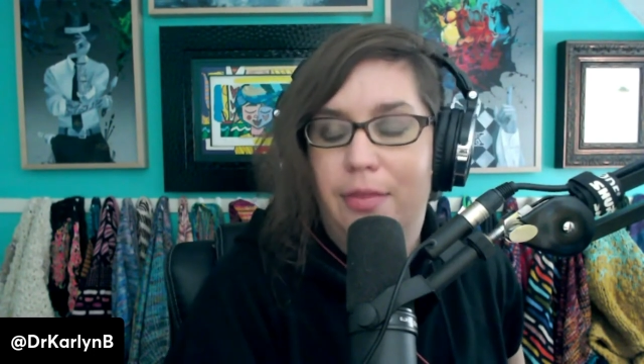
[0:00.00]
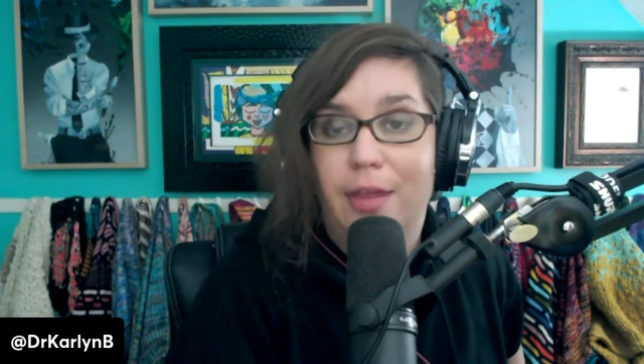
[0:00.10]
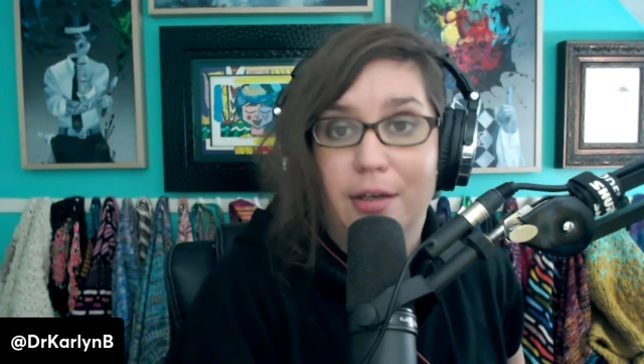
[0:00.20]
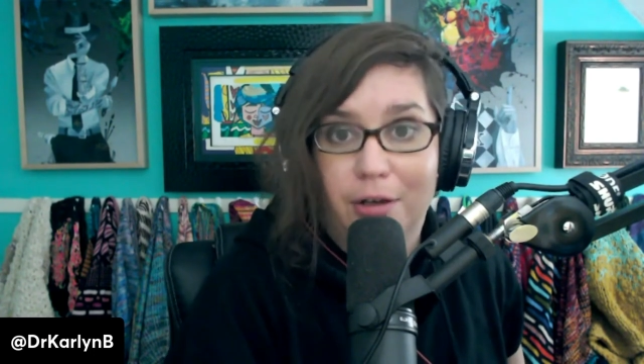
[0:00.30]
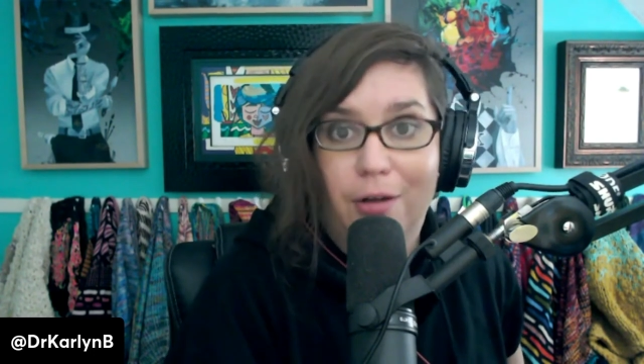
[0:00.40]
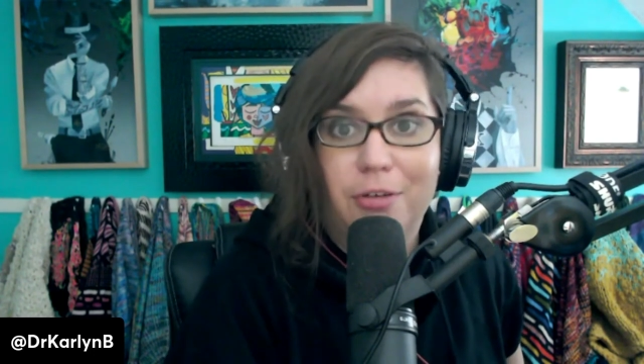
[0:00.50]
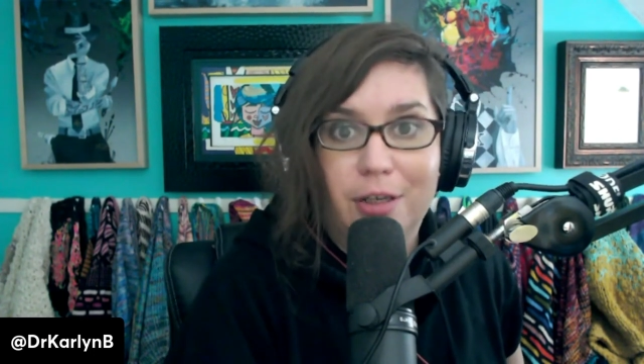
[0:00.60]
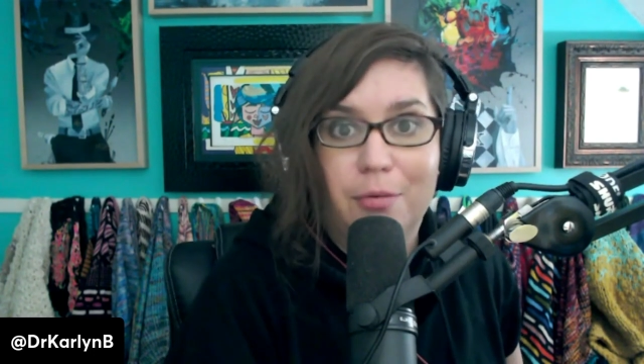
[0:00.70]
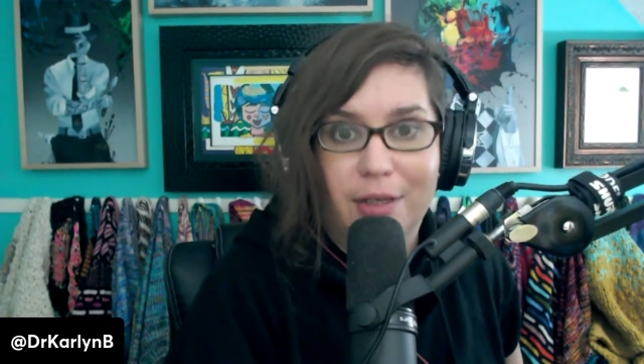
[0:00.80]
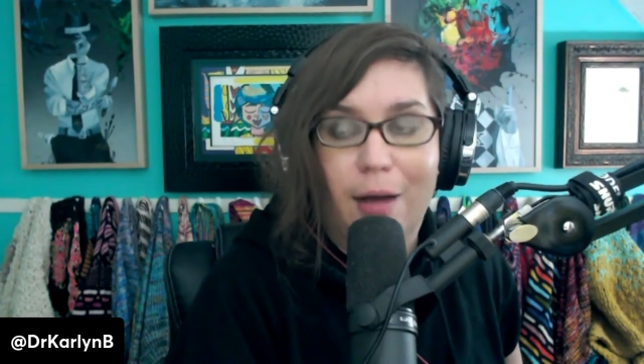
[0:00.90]
that
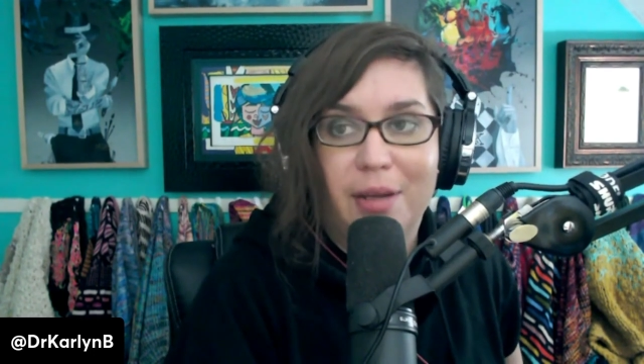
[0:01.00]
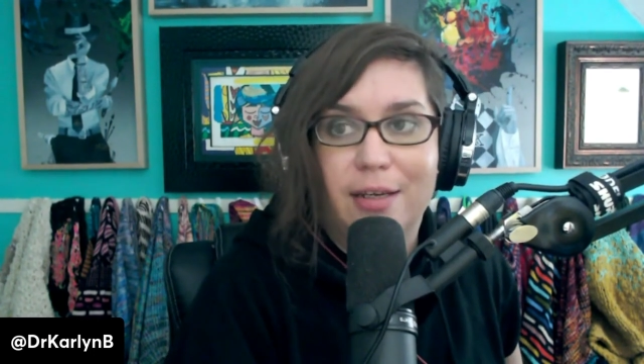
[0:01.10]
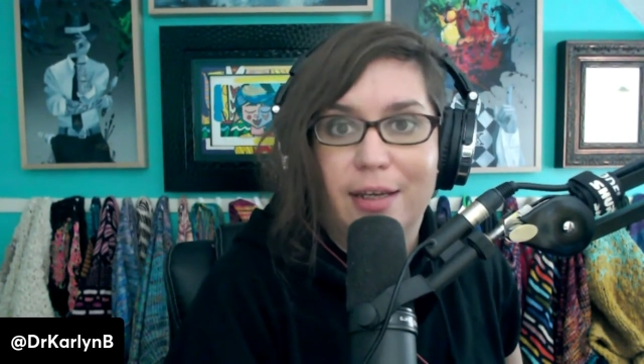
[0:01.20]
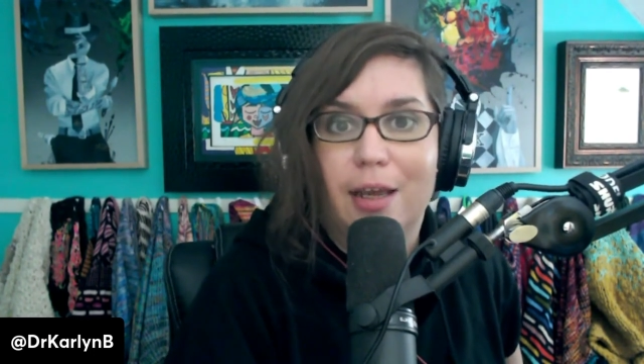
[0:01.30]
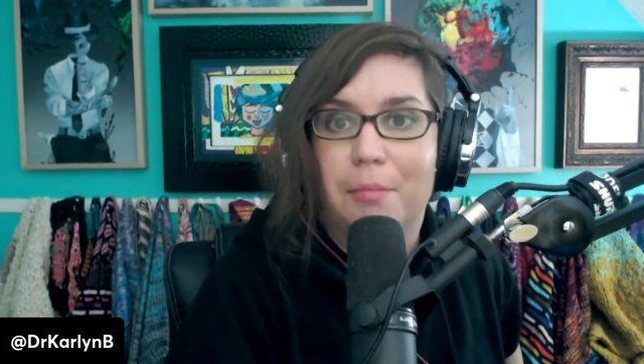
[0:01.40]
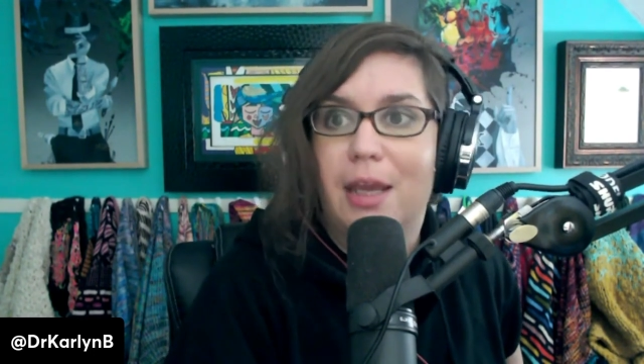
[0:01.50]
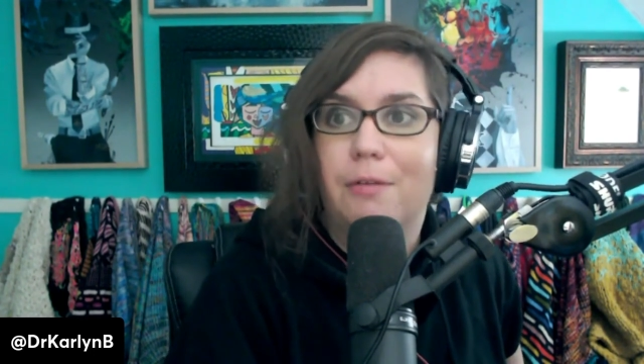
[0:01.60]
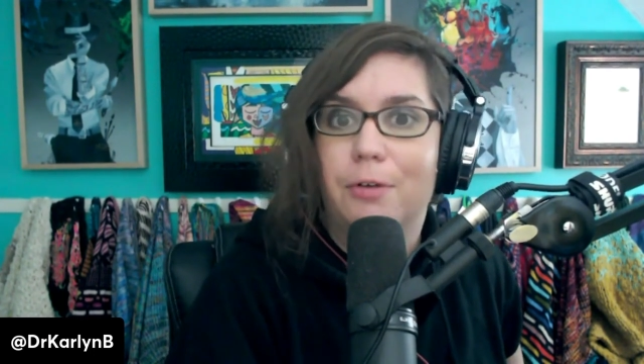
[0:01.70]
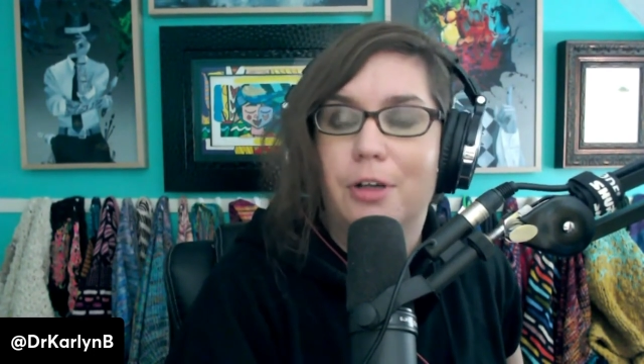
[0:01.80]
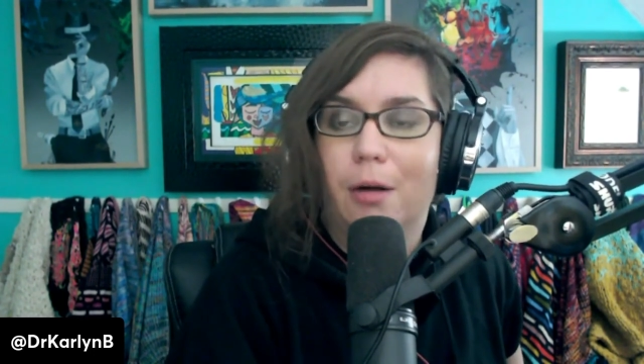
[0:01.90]
Tulsi was coming to
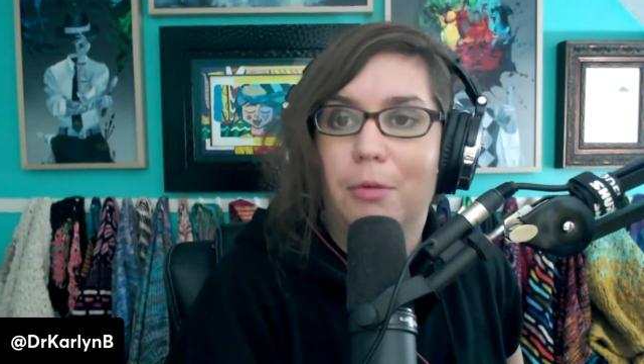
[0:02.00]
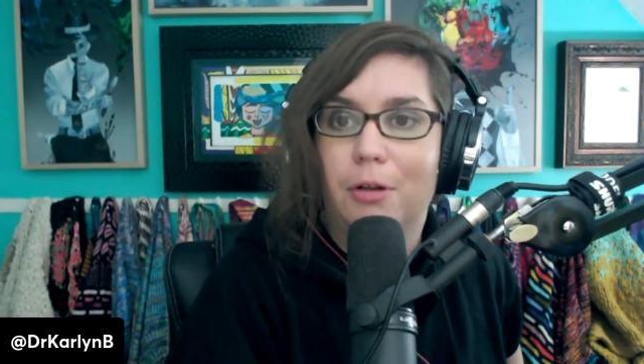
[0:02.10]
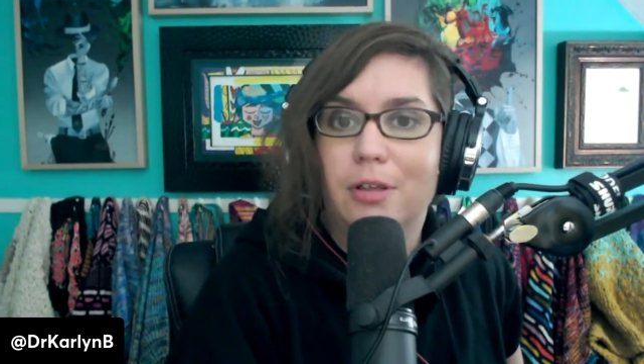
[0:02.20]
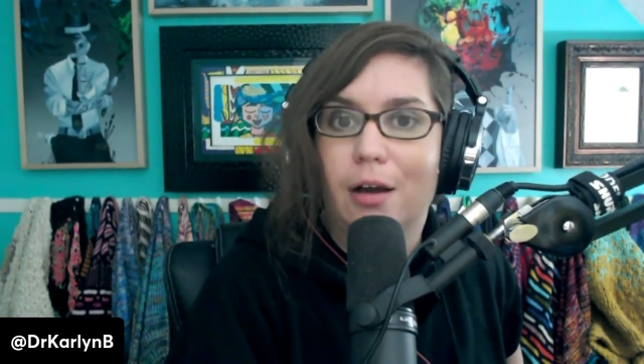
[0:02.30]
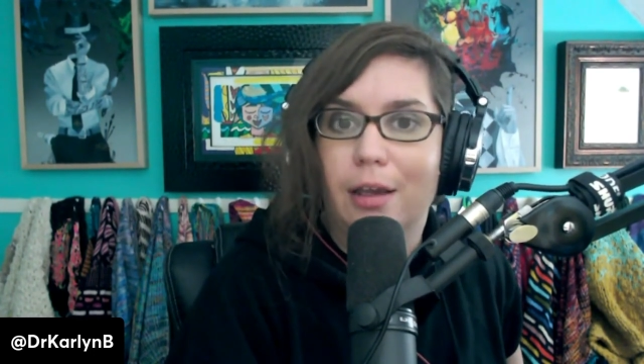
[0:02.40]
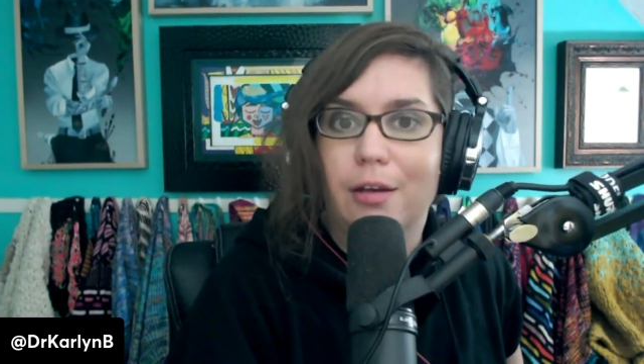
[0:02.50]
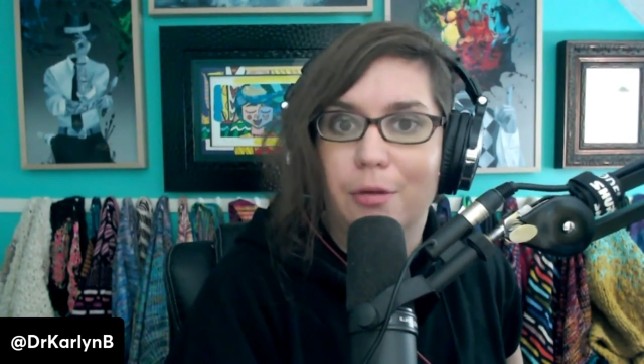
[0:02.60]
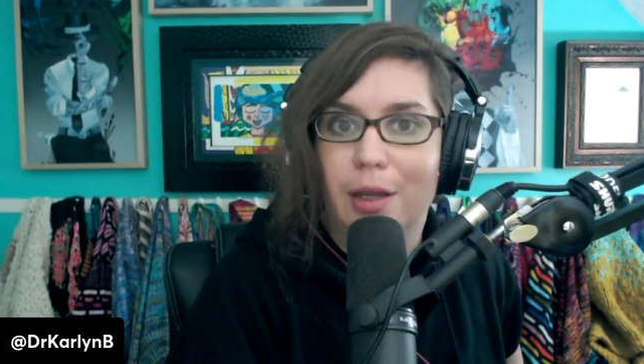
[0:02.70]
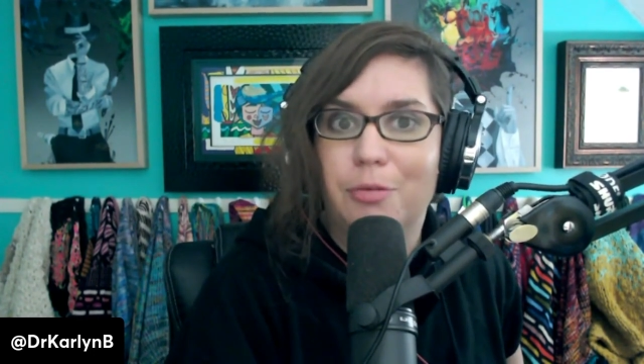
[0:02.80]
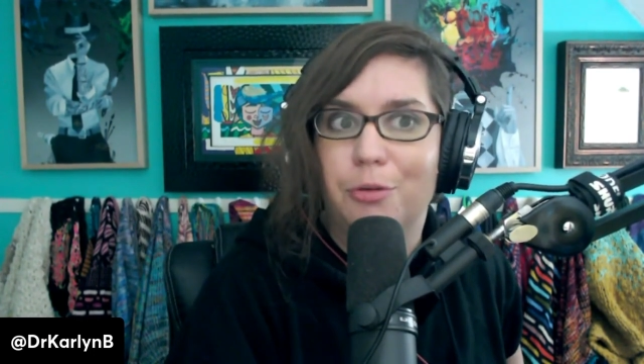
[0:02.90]
campaign for Don Bulldog in
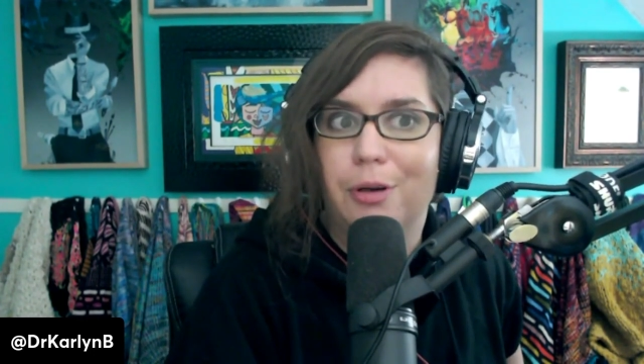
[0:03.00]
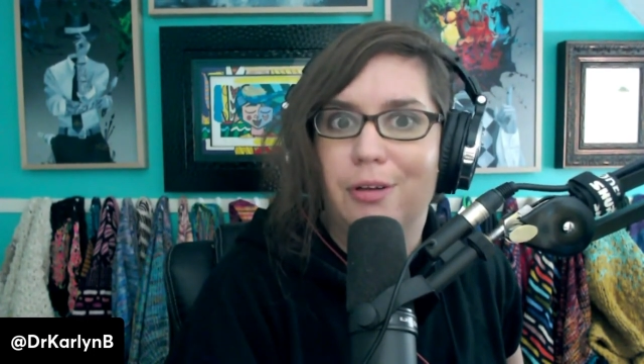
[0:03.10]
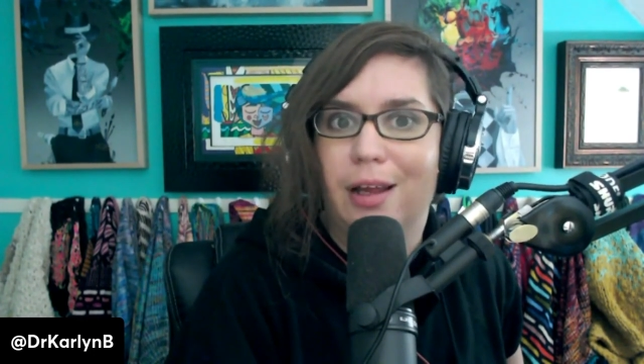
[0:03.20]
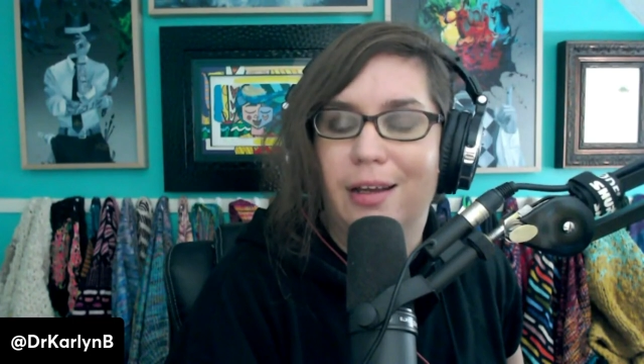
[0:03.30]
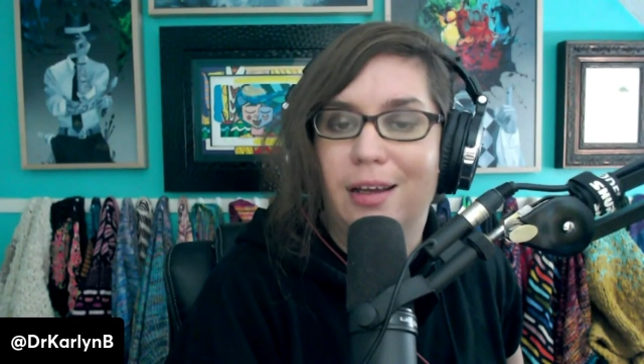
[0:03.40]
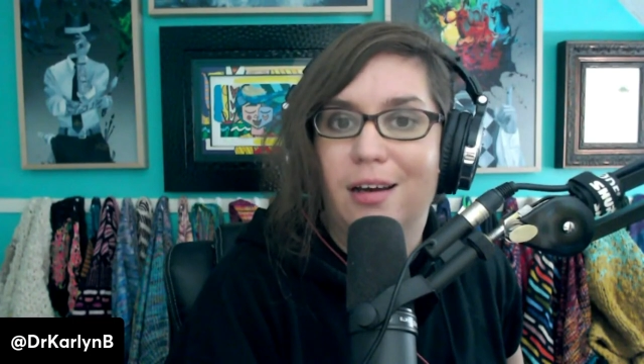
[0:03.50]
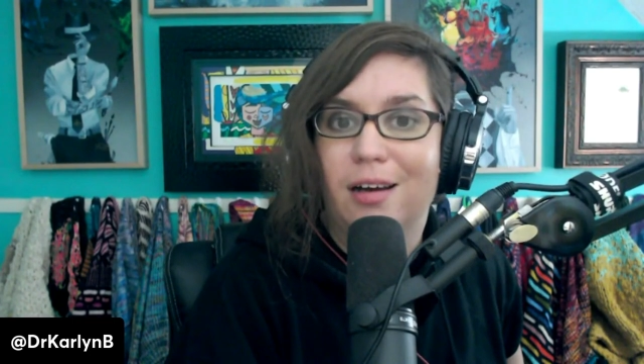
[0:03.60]
New Hampshire, we were like,